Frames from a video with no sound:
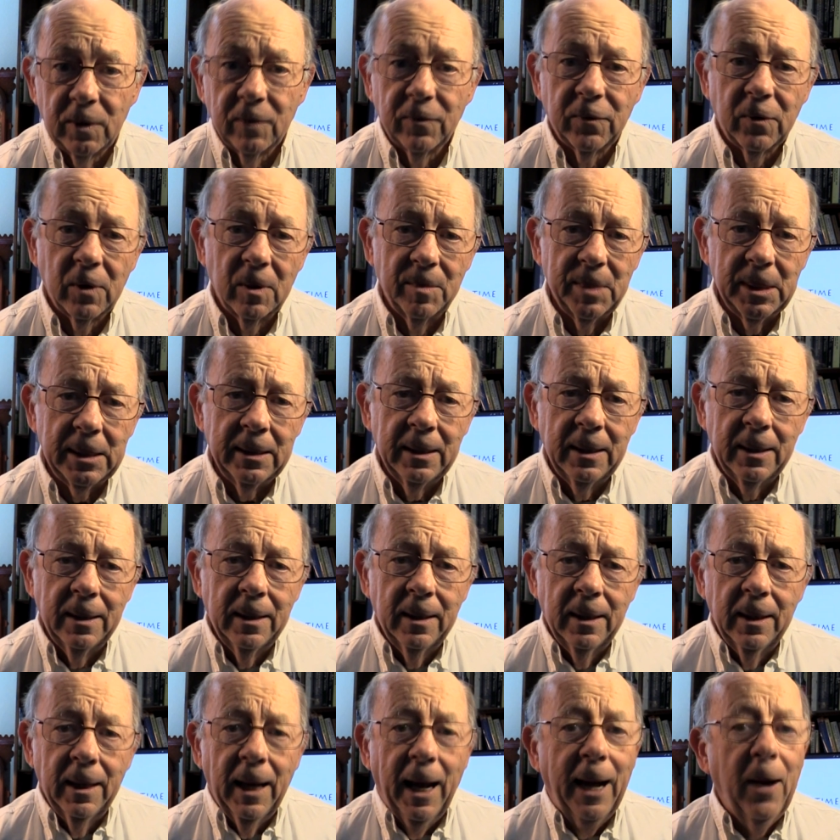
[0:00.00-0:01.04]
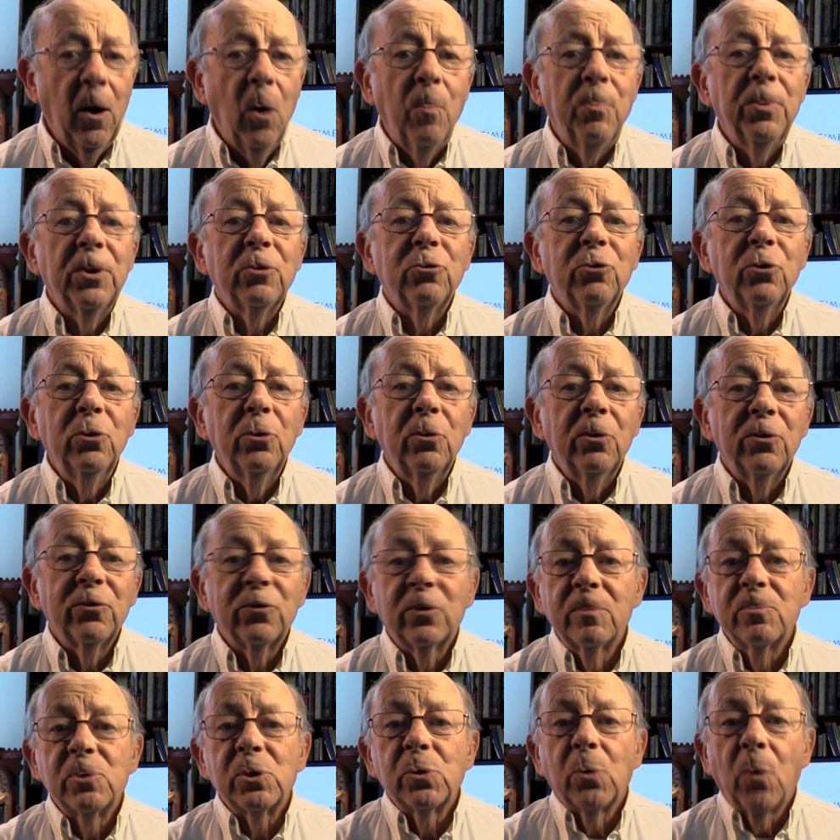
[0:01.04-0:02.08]
from it. I hope that you
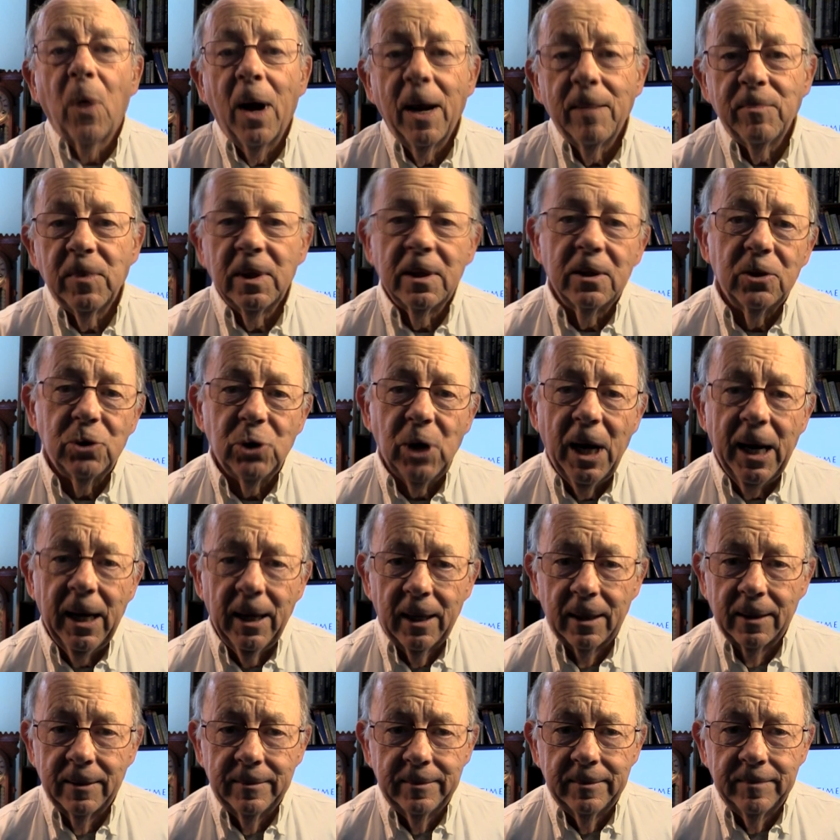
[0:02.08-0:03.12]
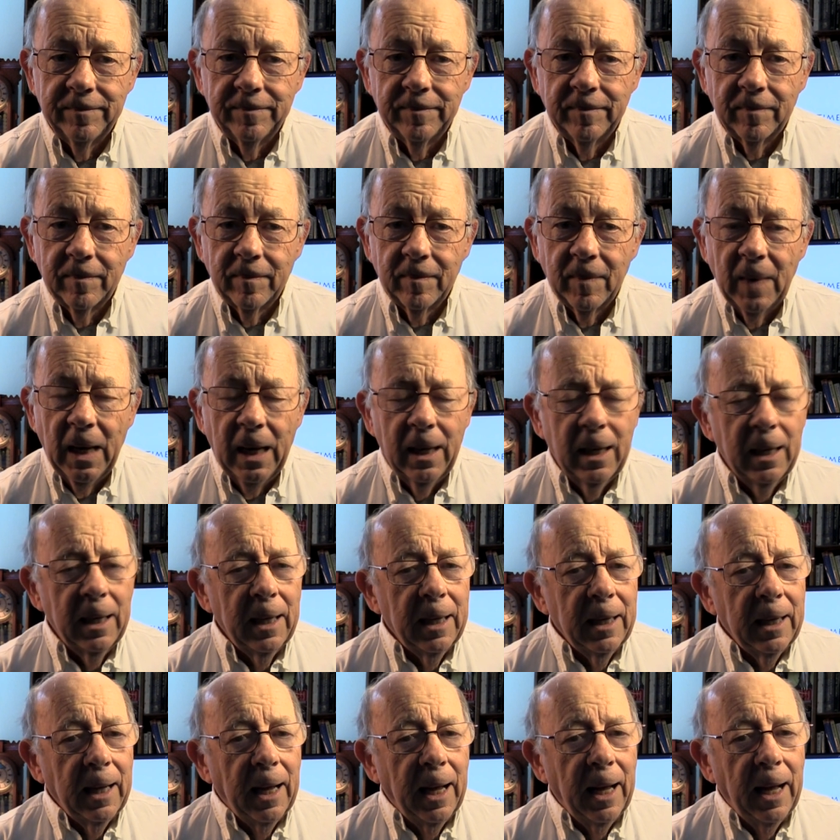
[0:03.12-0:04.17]
subscribe to the channel.
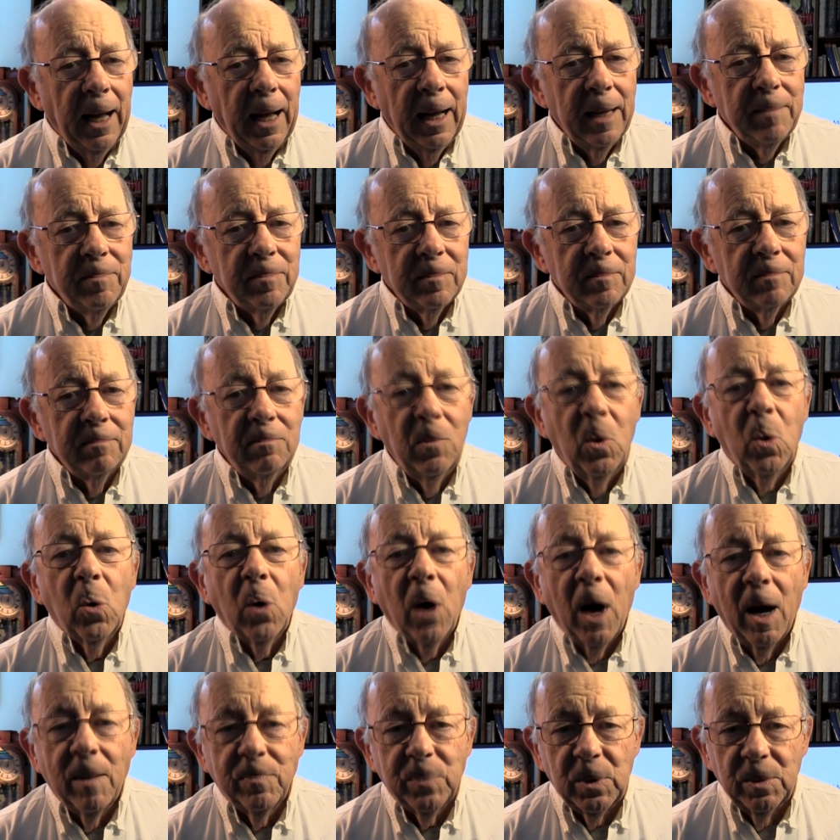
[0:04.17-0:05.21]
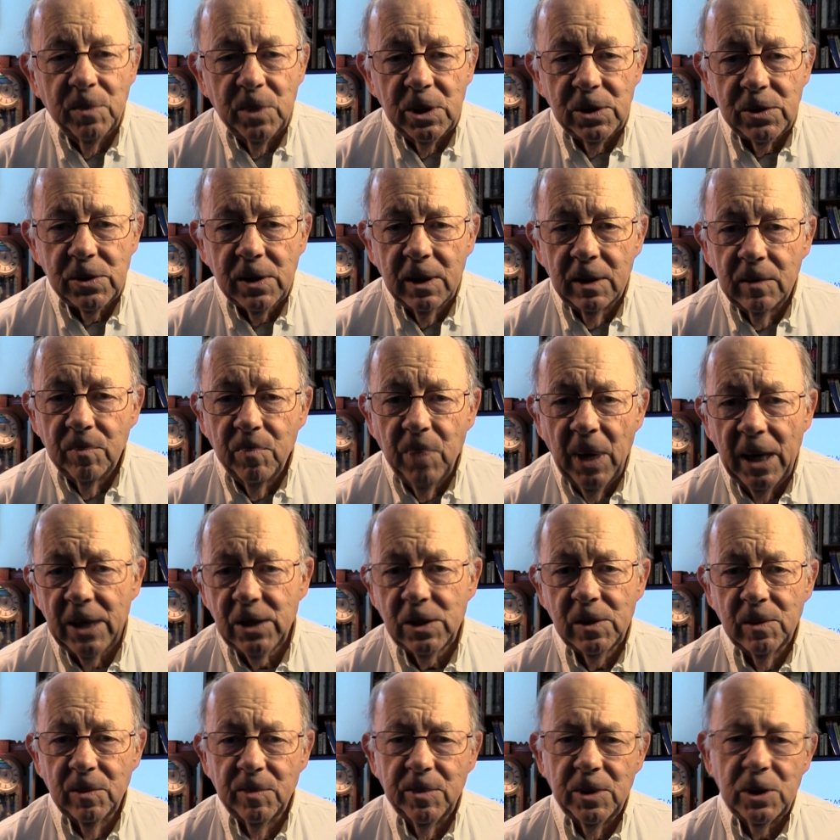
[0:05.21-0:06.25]
I'm more optimist than
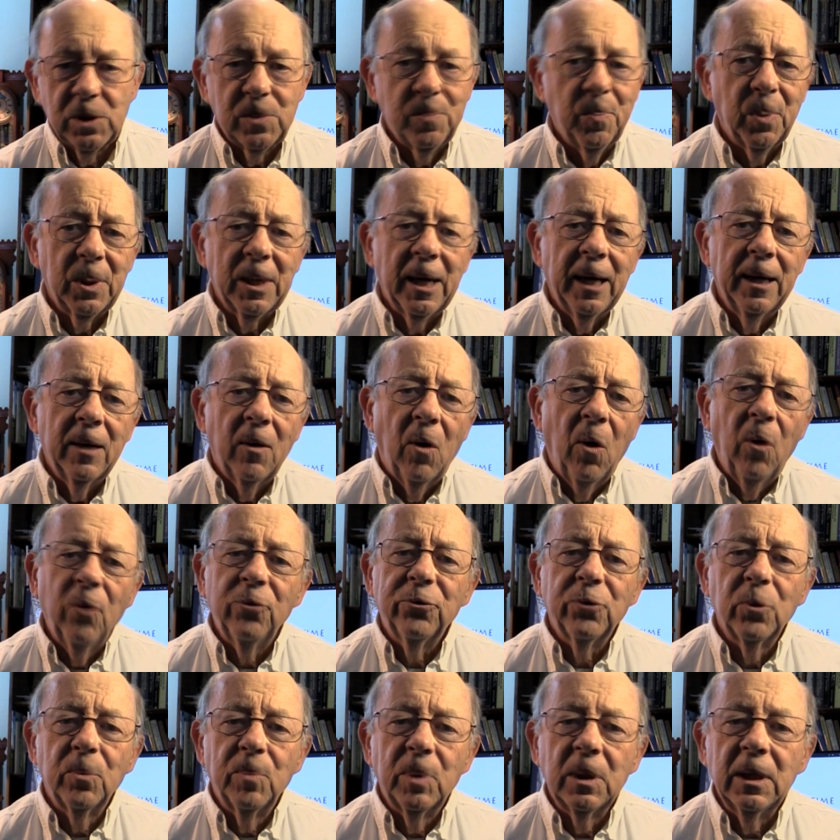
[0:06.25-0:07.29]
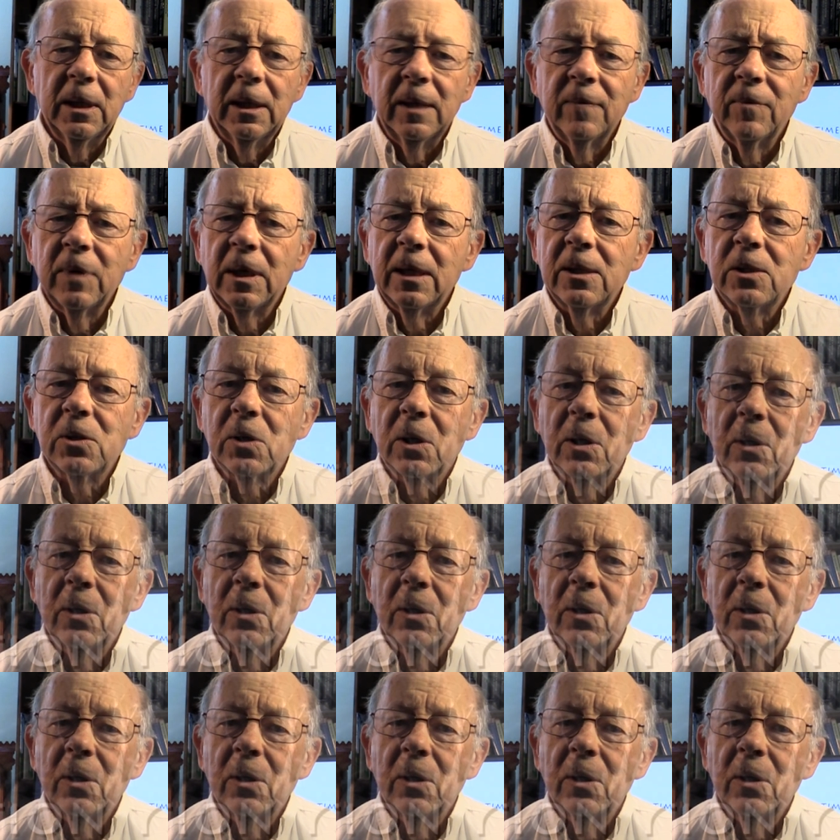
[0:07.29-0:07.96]
pessimist, but I also believe that it's a